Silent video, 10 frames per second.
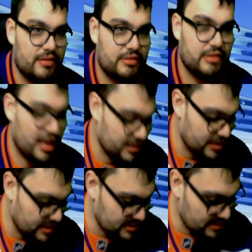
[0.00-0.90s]

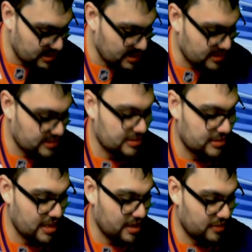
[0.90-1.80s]
Laine needs
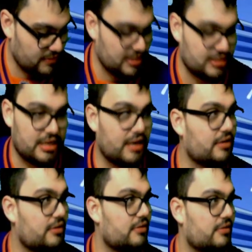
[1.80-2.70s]
a reset.
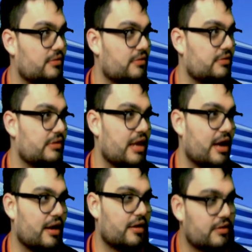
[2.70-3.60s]

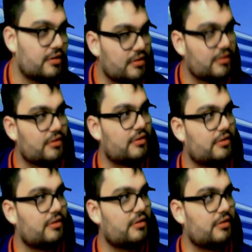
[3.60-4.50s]
Yeah,
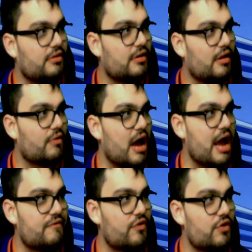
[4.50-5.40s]

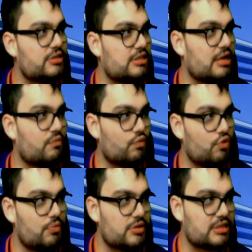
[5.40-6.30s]
I've heard some
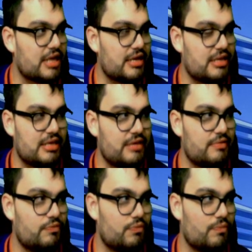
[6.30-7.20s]
rumors that he
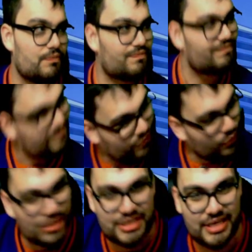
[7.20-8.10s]

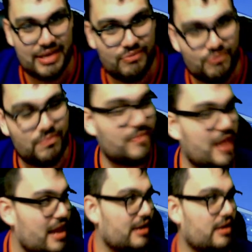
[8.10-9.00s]
wasn't
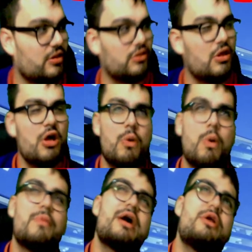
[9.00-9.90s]
getting I
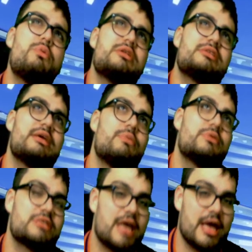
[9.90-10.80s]
don't want to say he
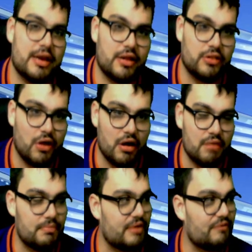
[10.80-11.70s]
wasn't getting along,
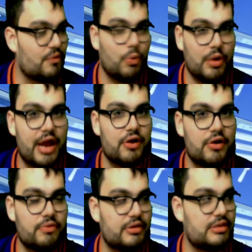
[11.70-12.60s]
but from what I
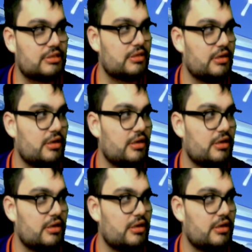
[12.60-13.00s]
heard was.